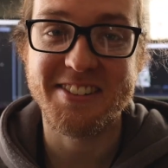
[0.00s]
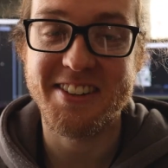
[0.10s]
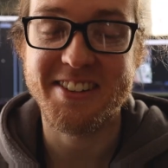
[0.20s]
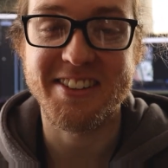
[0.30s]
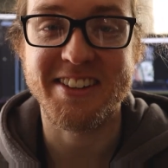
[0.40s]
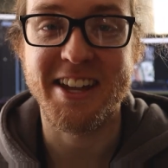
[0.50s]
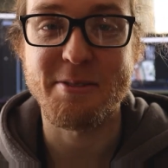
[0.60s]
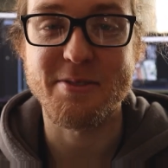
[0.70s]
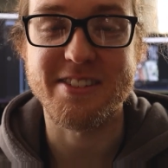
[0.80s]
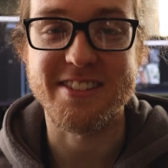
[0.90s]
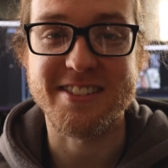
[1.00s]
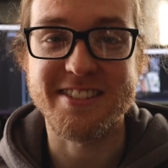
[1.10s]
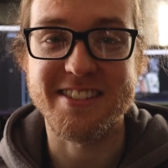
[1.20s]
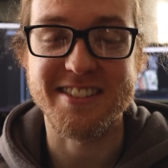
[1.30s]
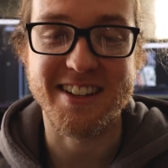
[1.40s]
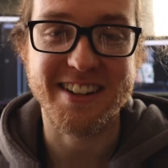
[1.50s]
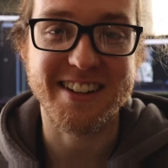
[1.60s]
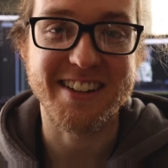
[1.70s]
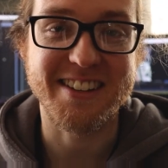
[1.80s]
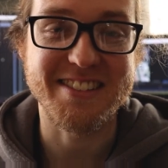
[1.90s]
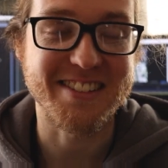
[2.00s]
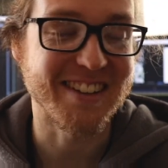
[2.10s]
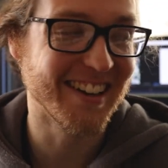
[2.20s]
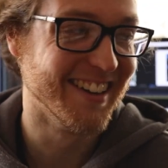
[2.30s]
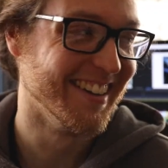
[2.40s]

to the camera just does not get any easier.